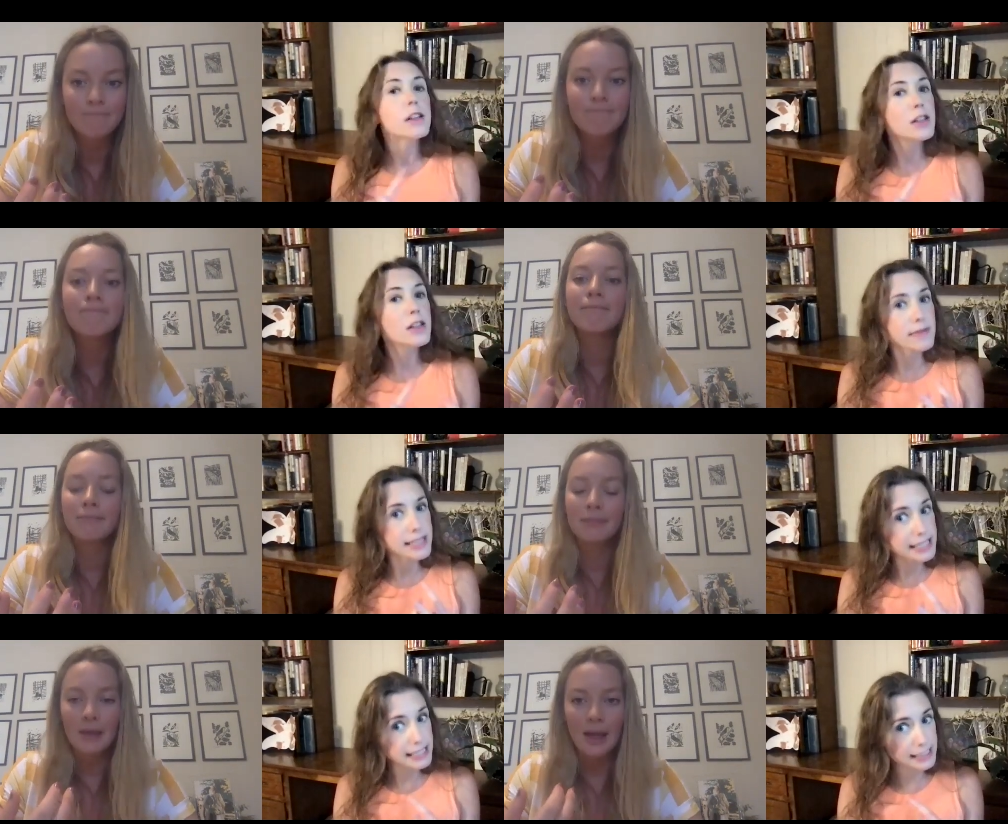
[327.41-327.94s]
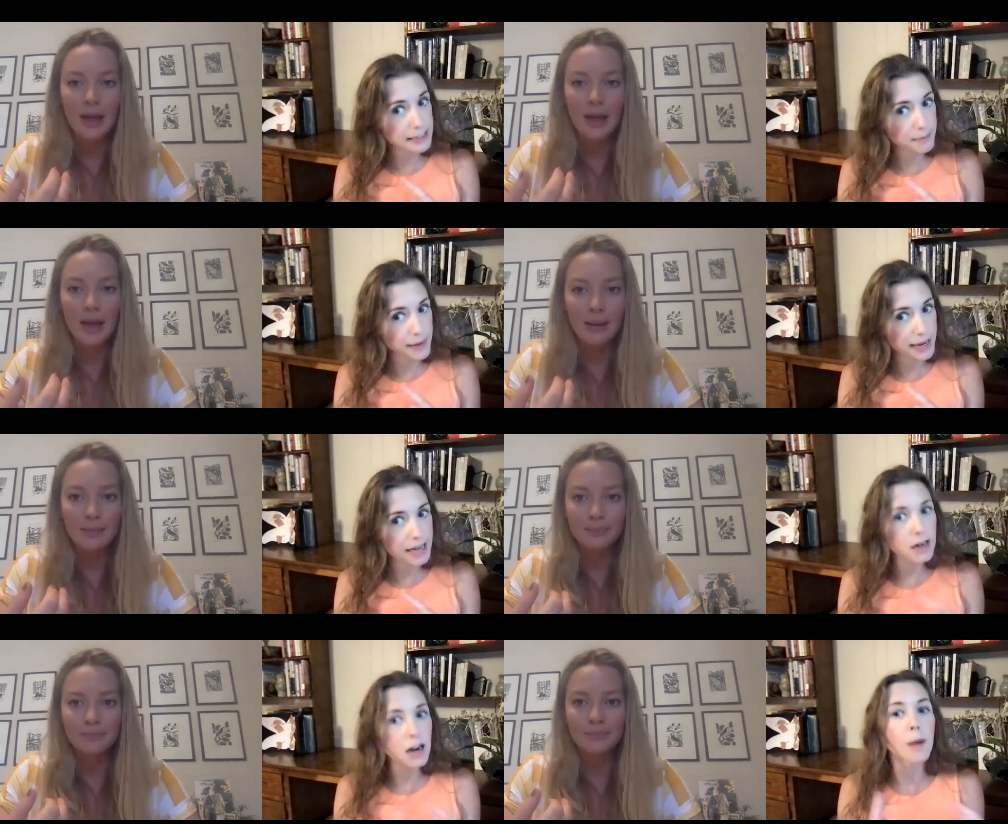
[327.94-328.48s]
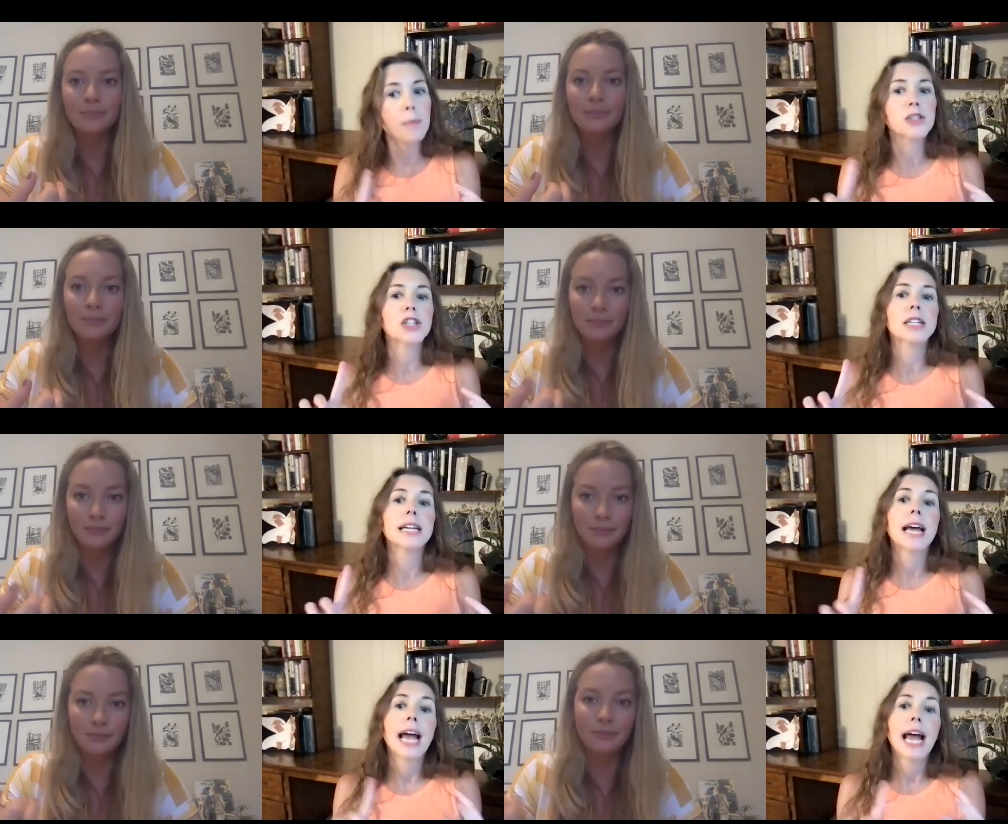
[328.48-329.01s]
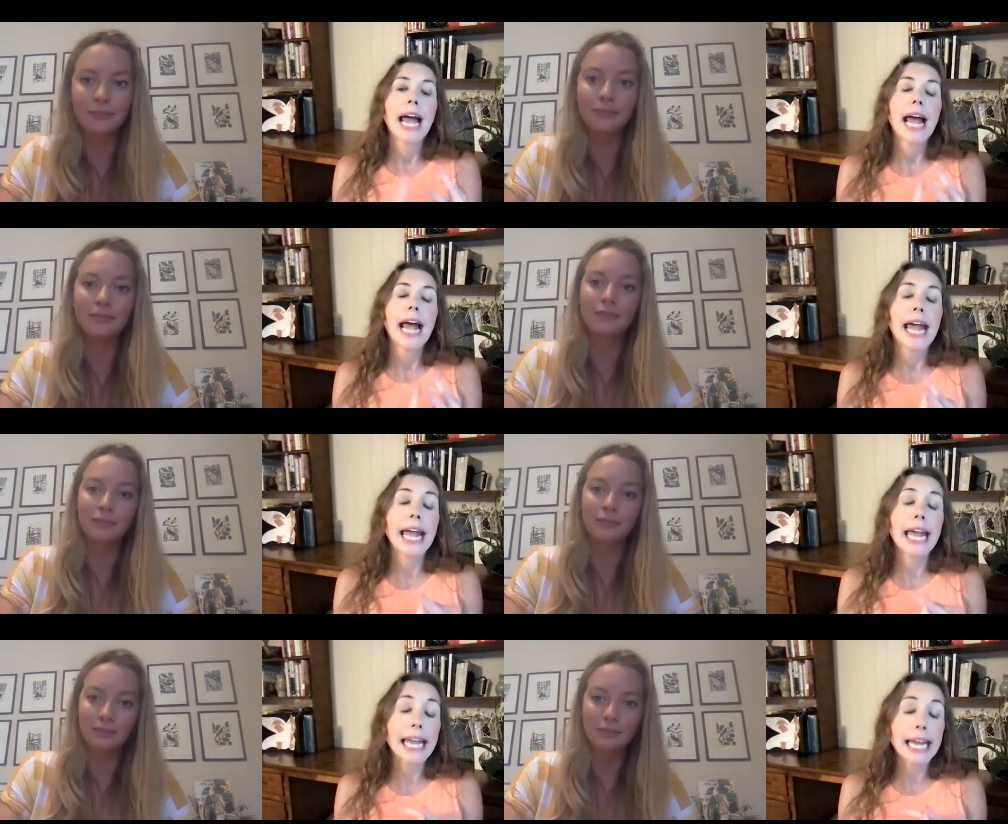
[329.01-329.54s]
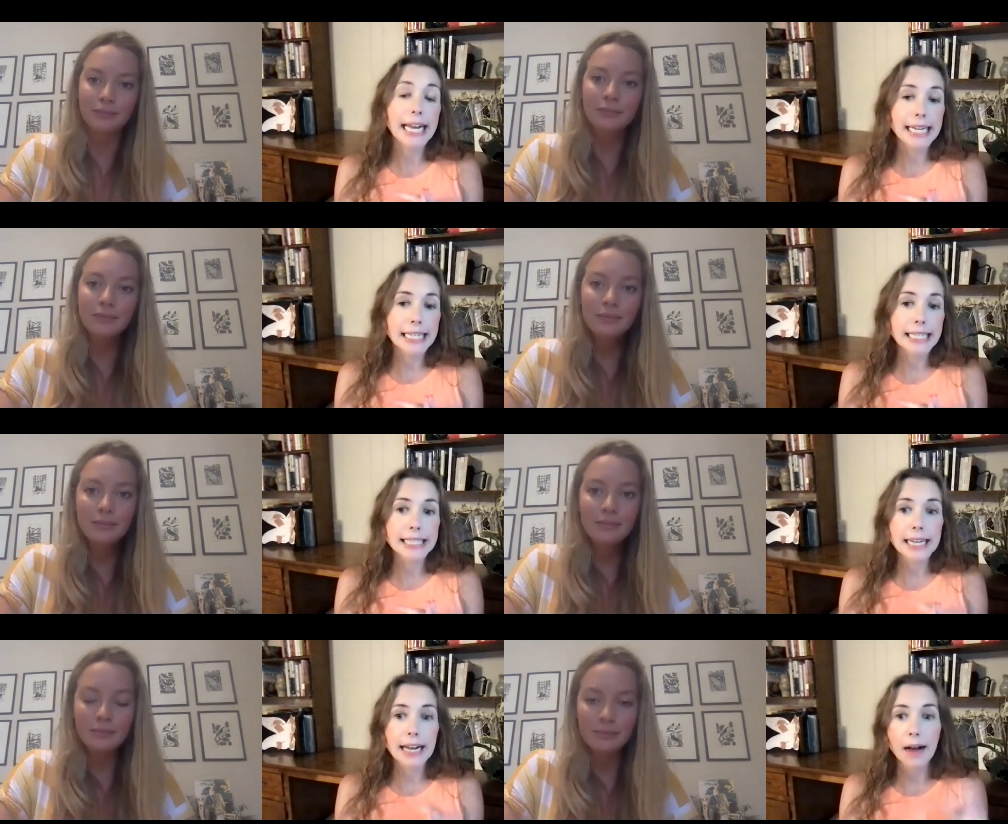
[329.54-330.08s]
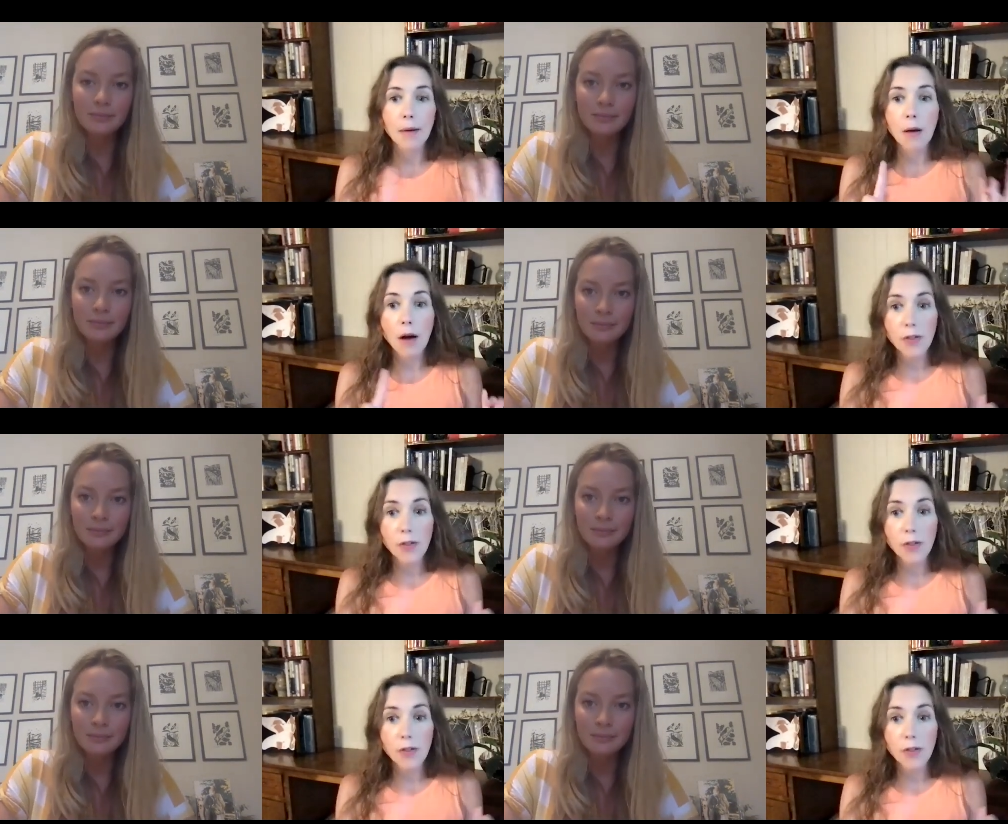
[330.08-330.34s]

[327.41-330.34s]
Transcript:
Speaker 1: the resistant band option and uh,